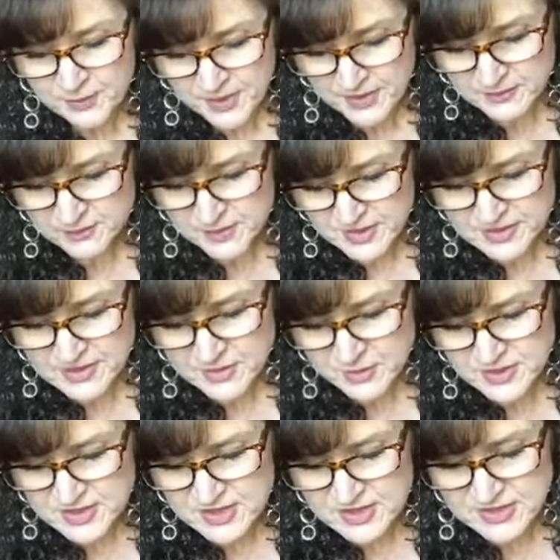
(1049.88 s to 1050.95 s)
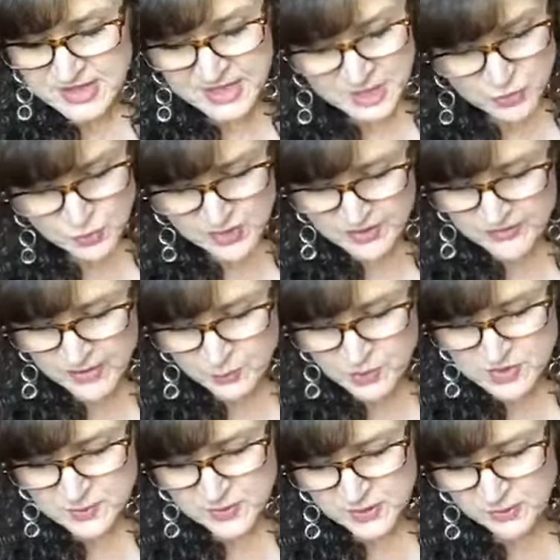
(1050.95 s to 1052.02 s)
but but so it says each one of them
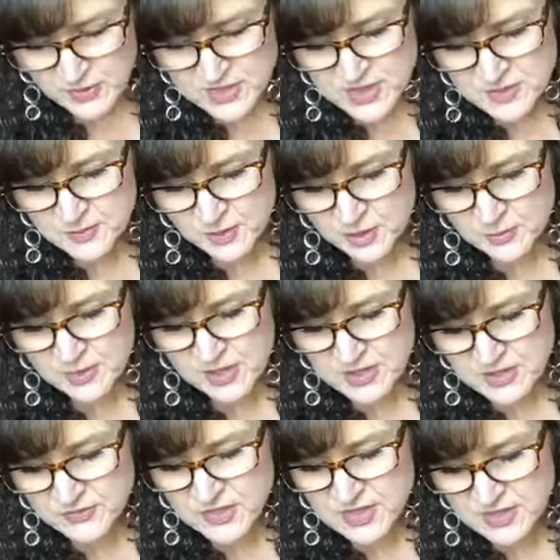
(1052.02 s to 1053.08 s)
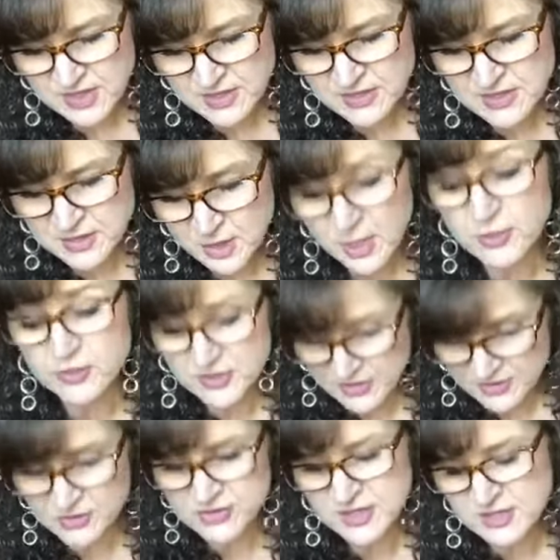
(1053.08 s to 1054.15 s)
was bitter in spirit because of his sons and daughters
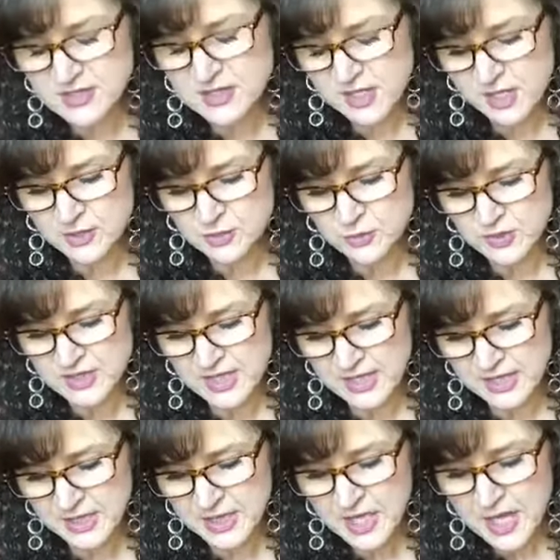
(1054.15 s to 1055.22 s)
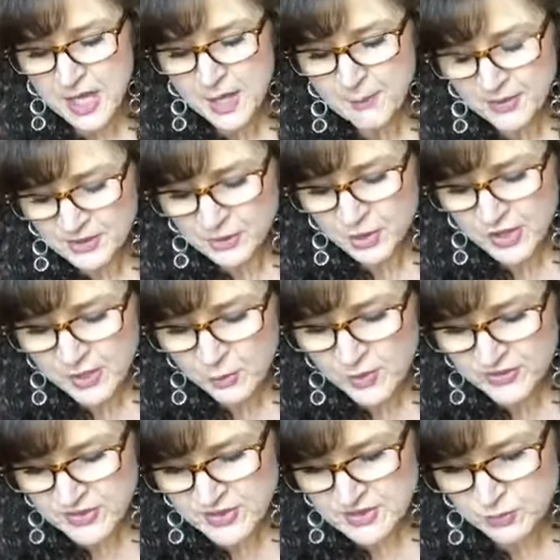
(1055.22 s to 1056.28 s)
and their sons and daughters were taken but look at
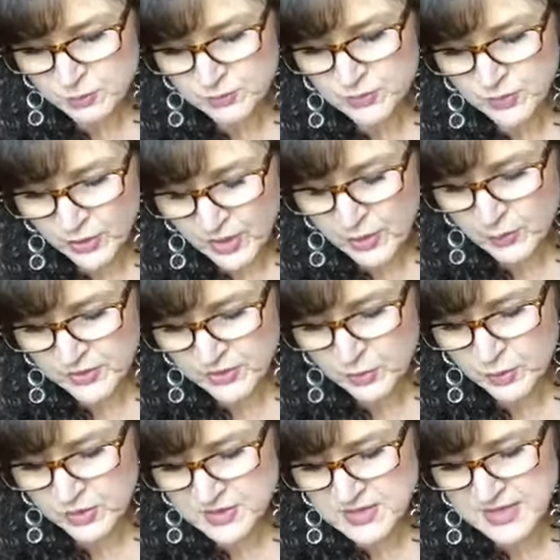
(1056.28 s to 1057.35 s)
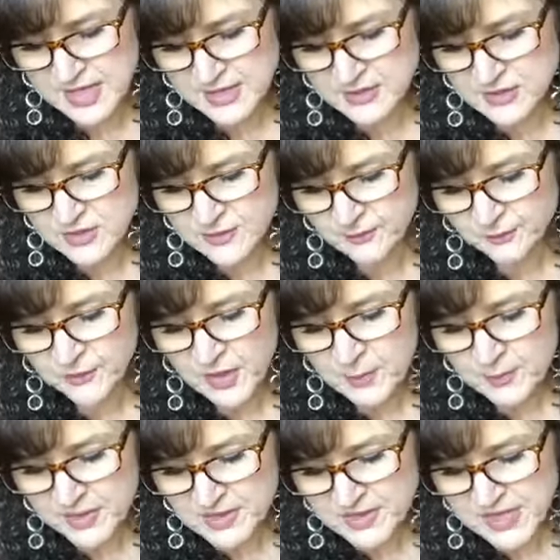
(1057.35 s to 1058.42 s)
what this look at what the word says
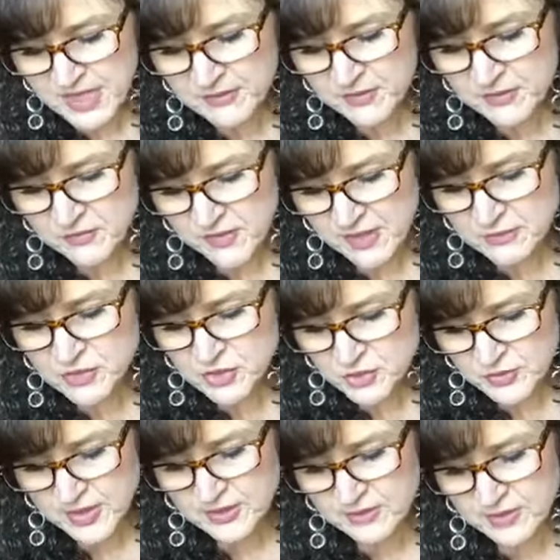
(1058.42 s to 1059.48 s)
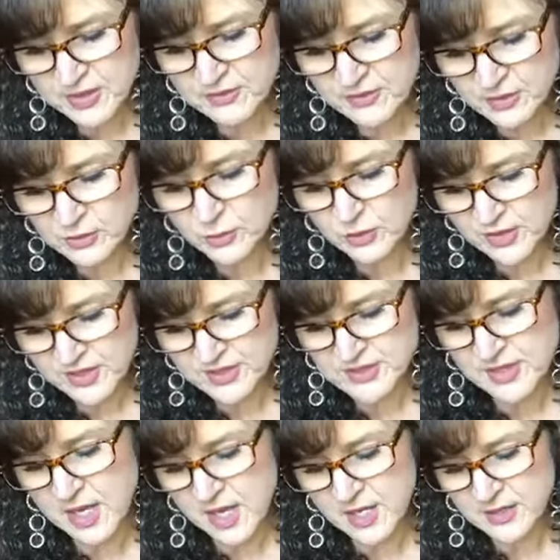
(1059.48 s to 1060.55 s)
but david found strength in the lord his
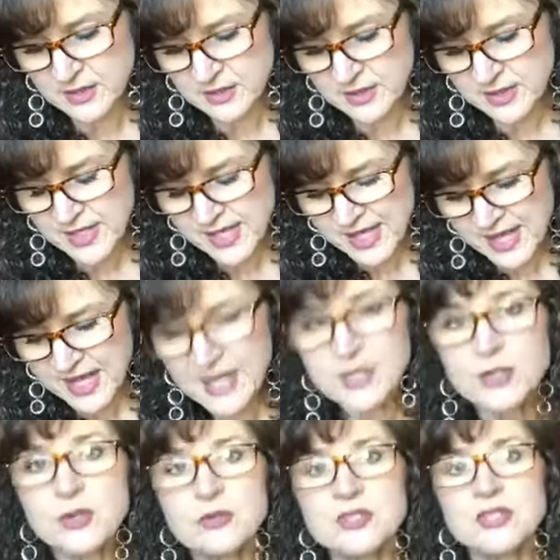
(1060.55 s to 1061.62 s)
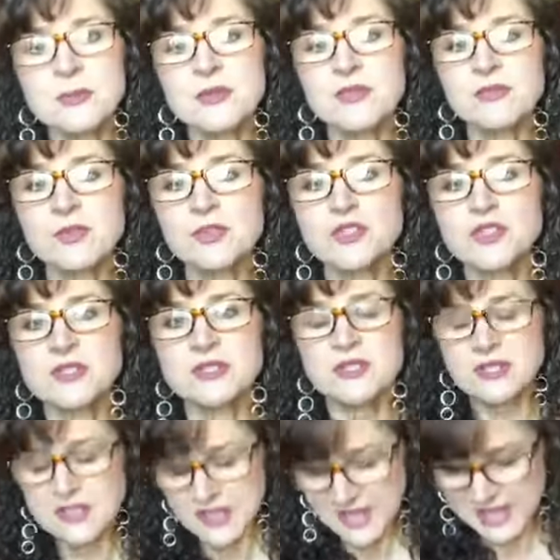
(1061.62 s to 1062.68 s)
god and you know some of the versions
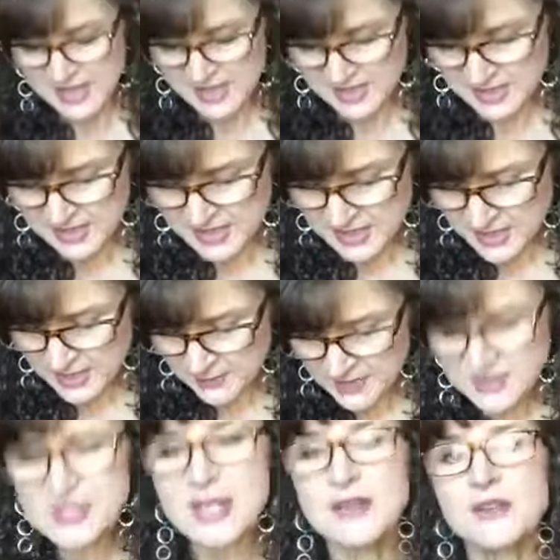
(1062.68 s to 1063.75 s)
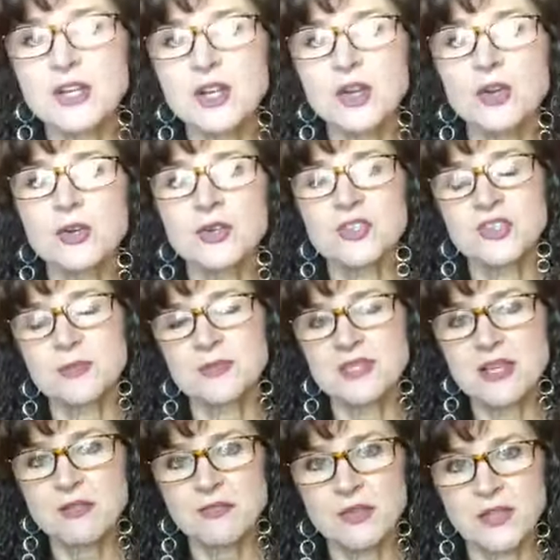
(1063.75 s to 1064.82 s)
say but david encouraged
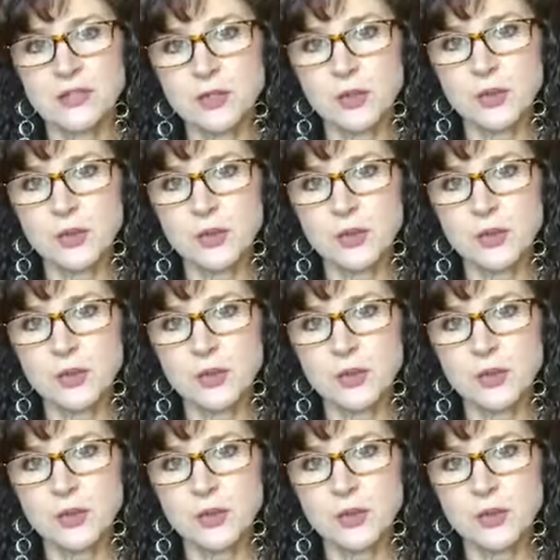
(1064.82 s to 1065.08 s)
himself in the